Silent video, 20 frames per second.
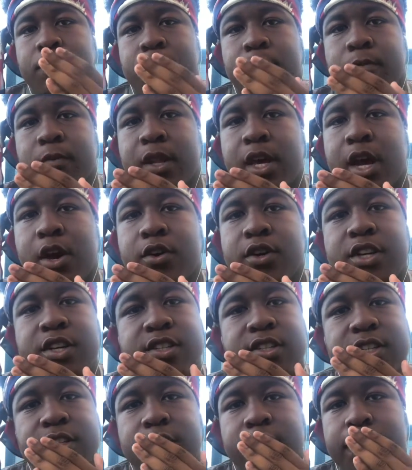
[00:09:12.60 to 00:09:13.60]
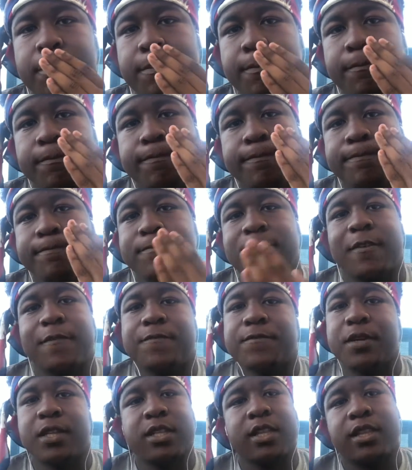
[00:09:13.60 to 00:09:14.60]
Now he's in a
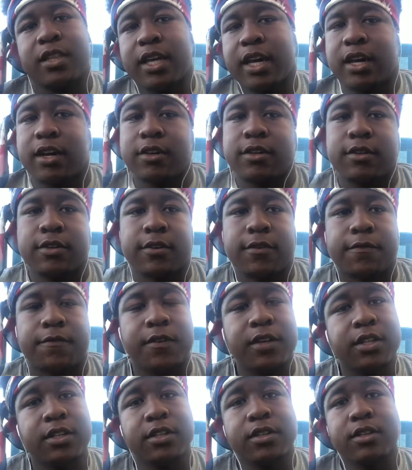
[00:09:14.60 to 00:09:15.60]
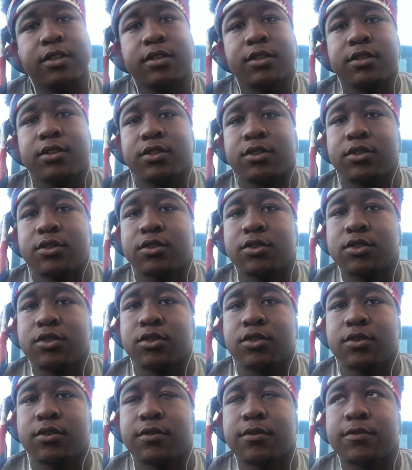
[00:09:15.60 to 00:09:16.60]

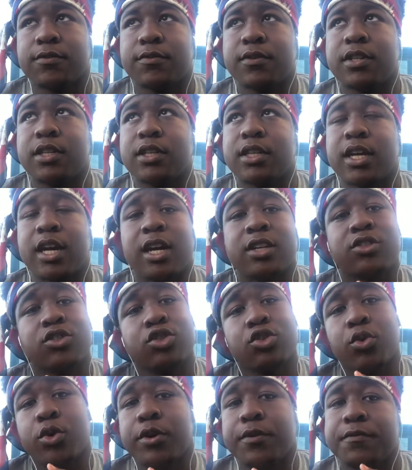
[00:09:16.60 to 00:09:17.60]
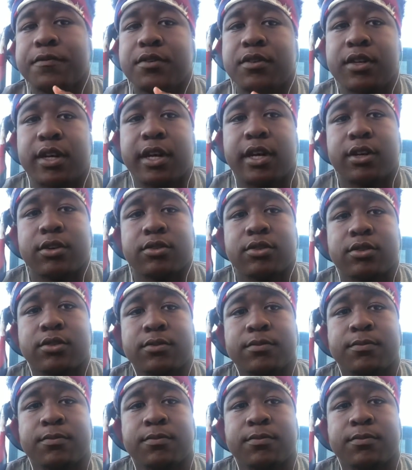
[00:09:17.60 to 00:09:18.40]
50,000 square feet house.